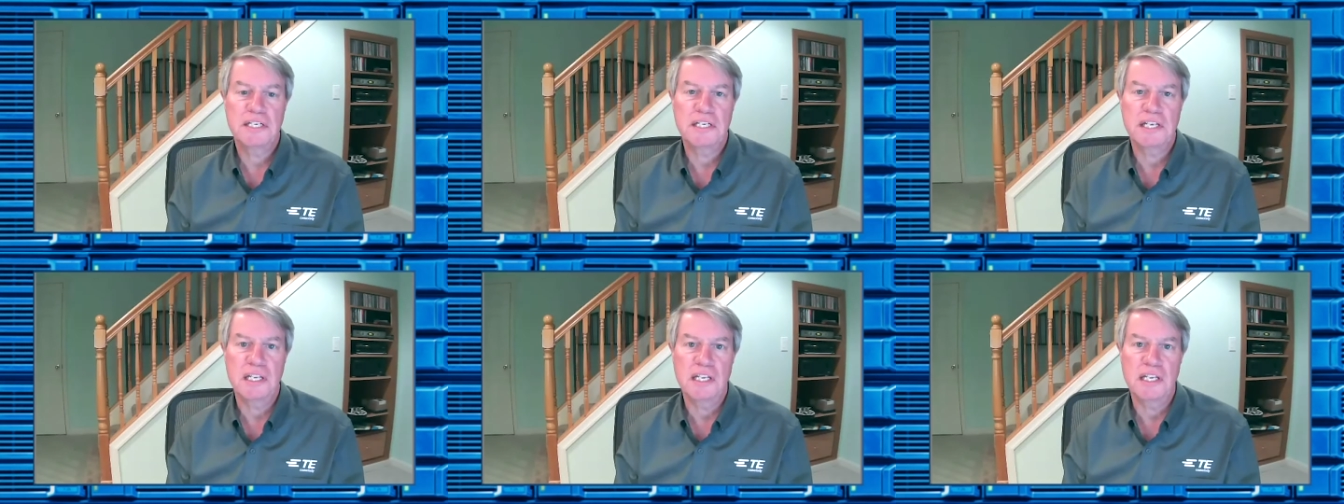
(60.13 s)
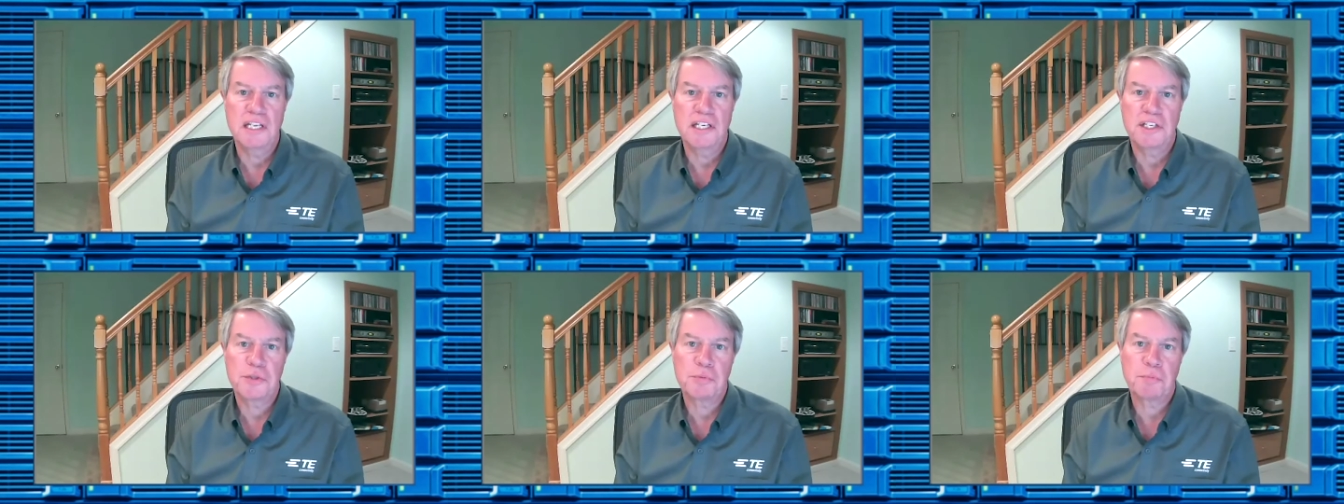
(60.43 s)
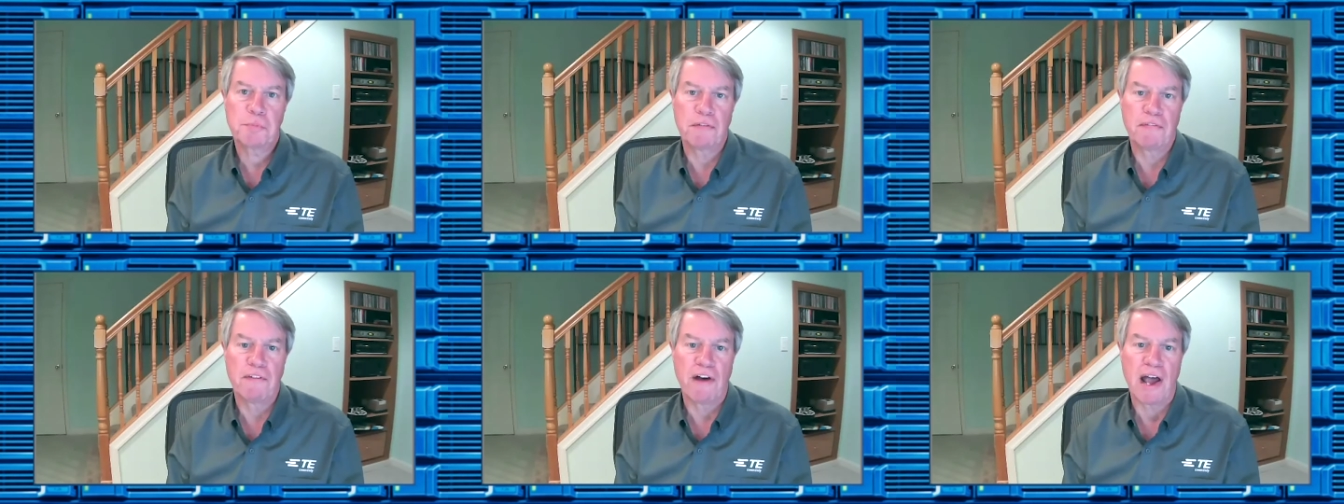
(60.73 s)
TE is
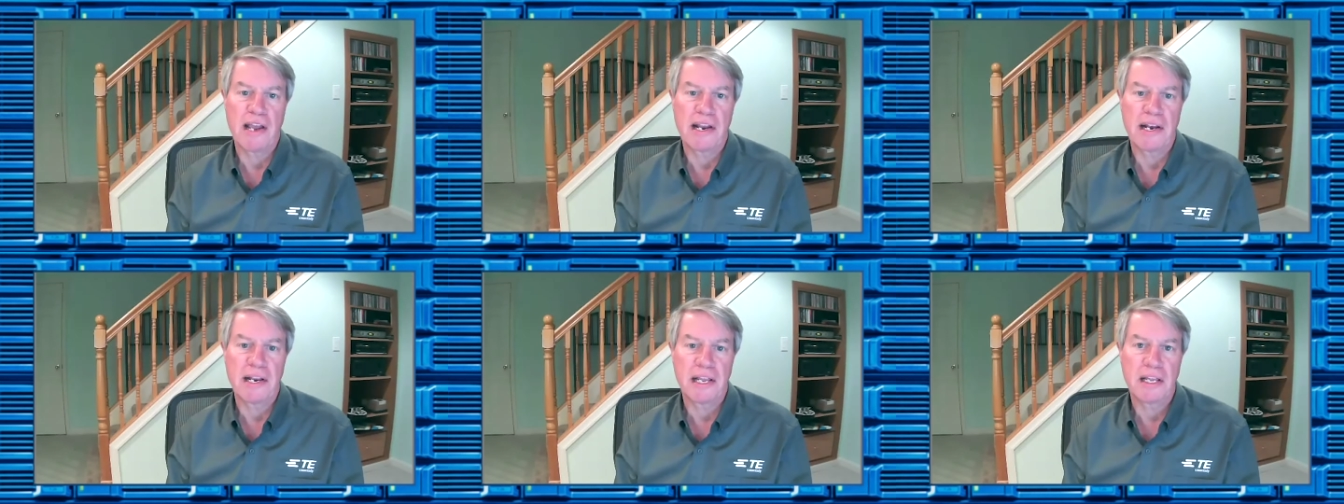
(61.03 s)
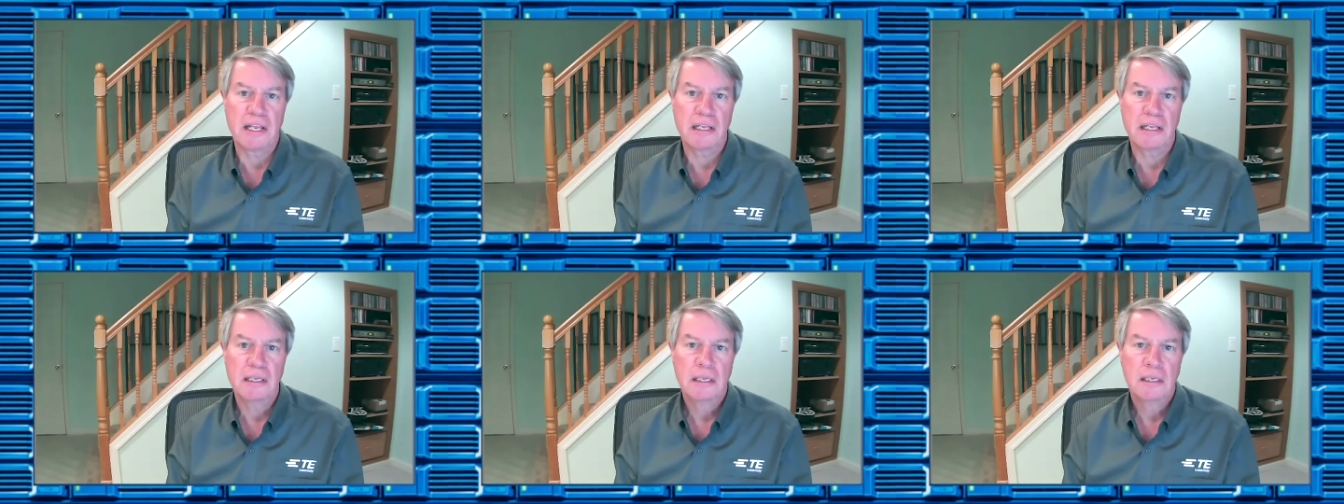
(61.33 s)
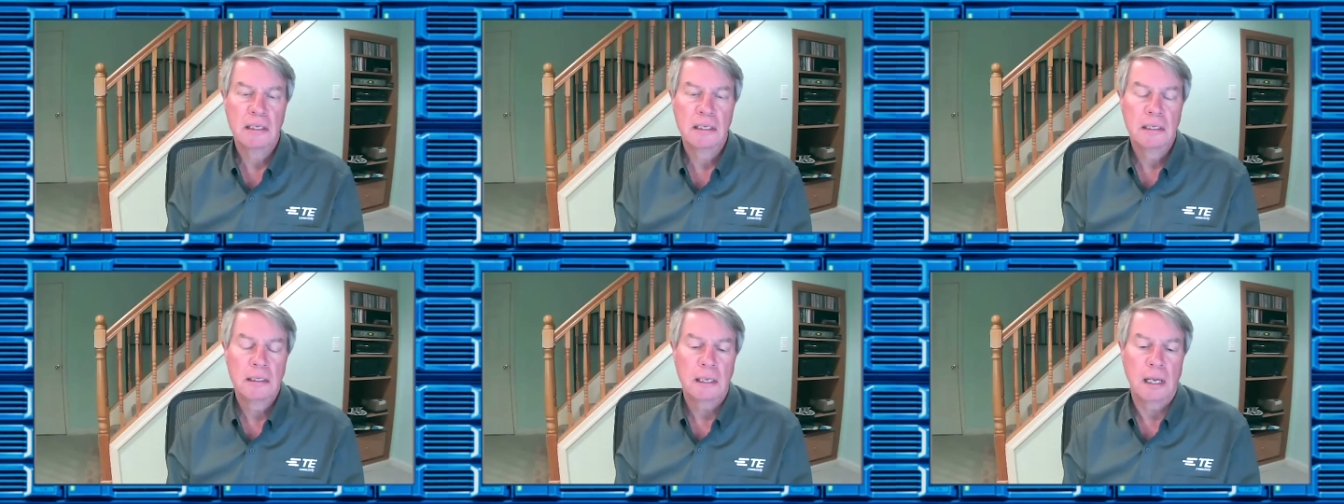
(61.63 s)
providing
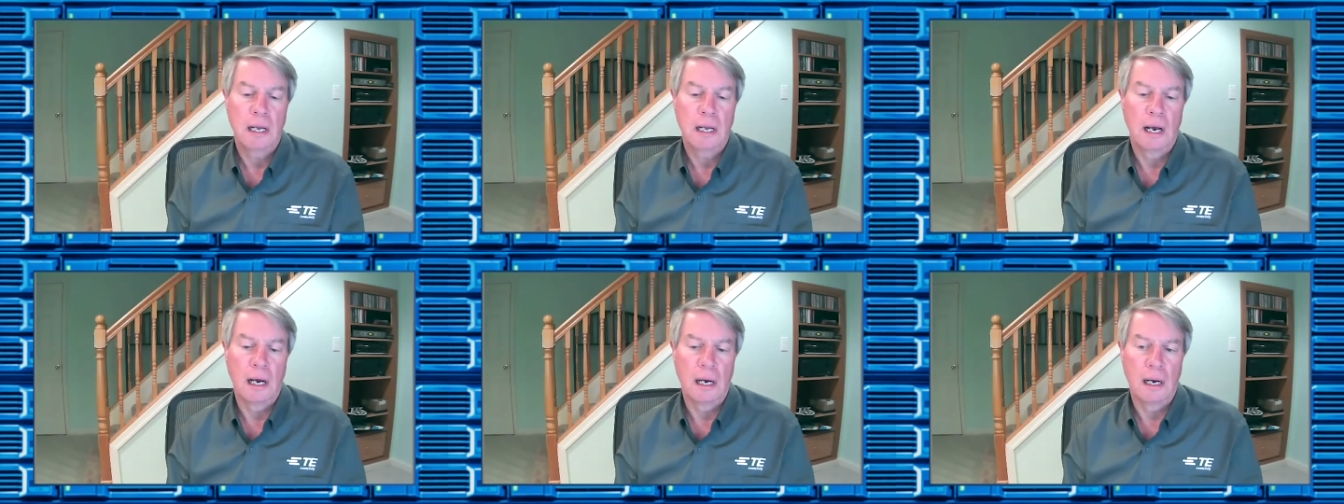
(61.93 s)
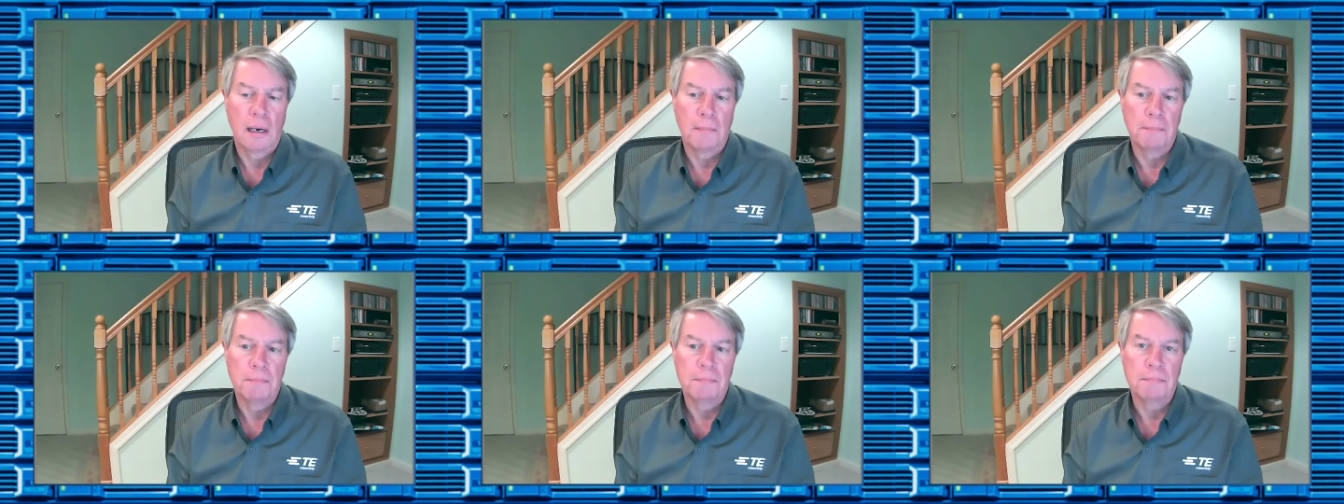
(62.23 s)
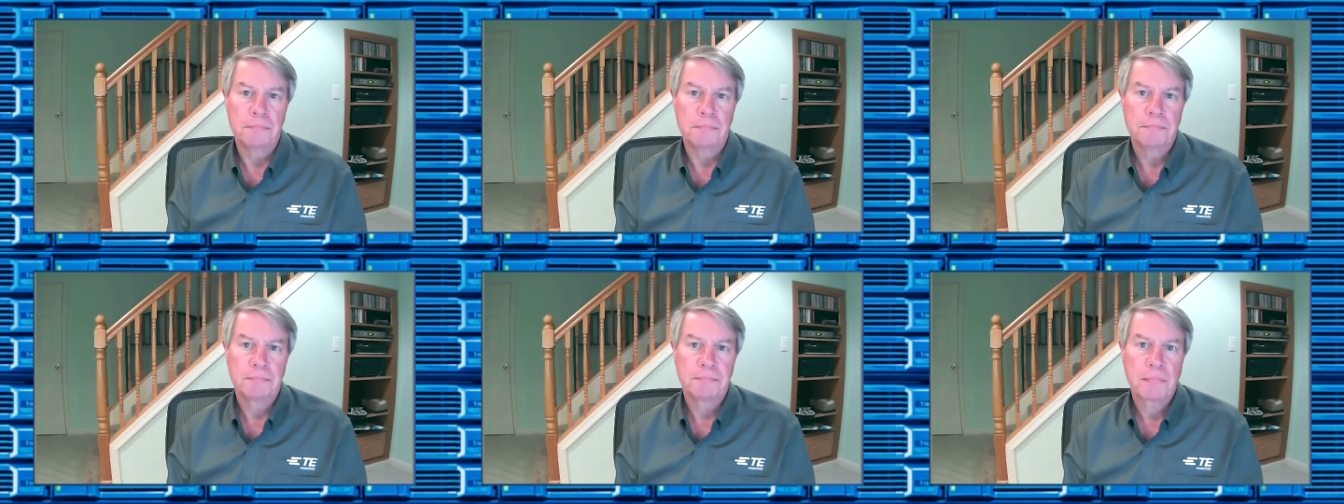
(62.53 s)

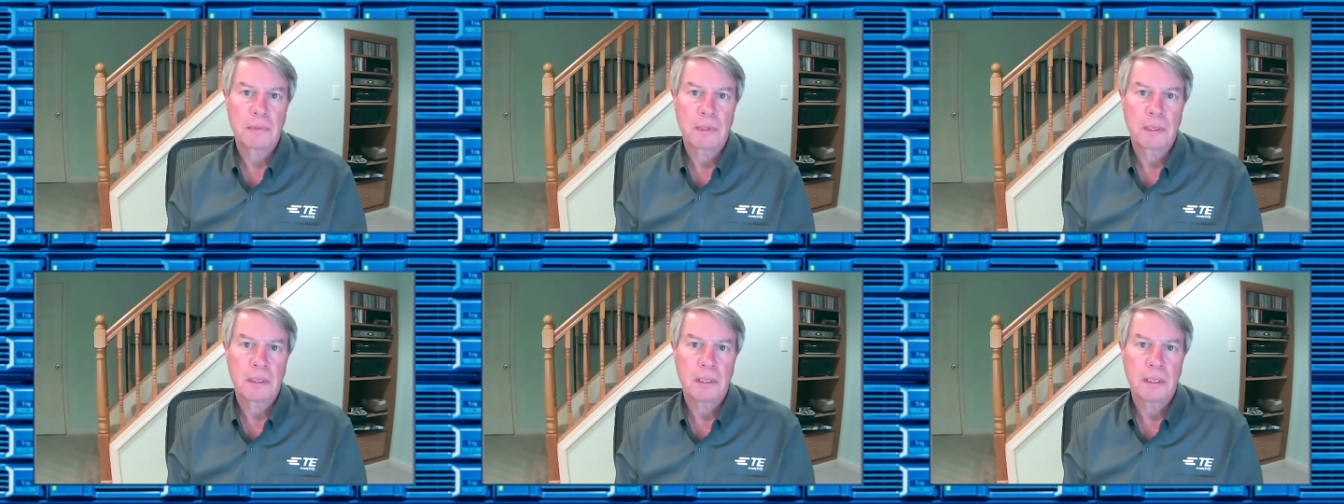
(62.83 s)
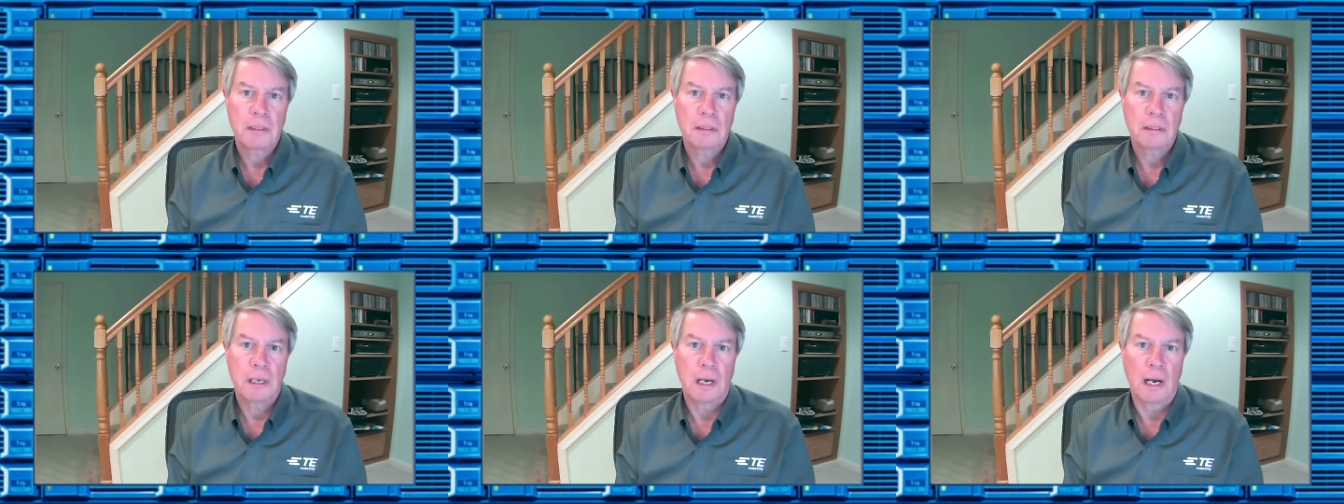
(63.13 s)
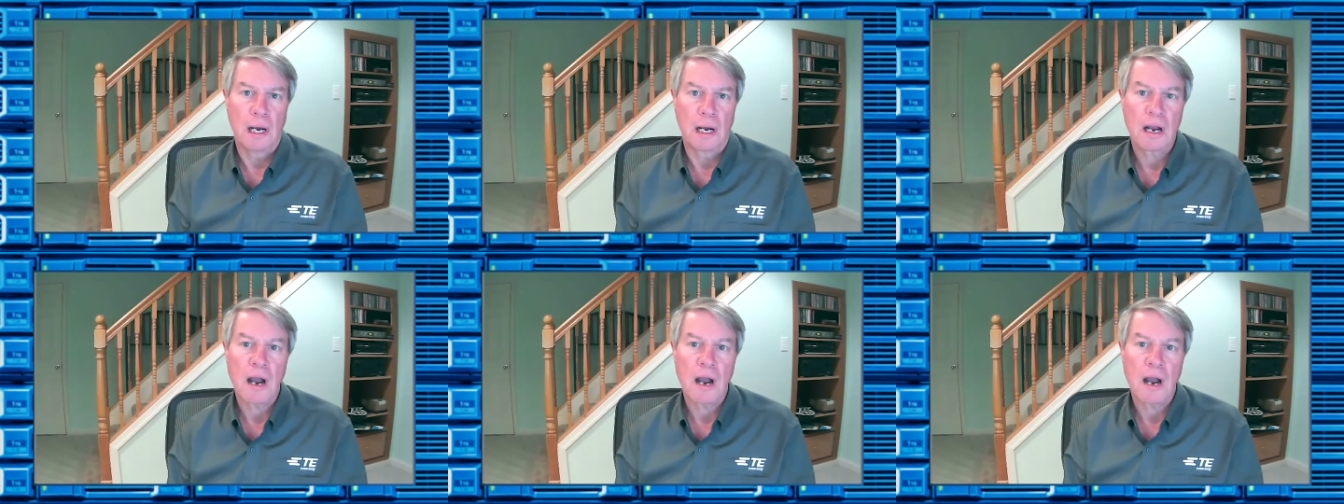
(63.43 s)
um, uh,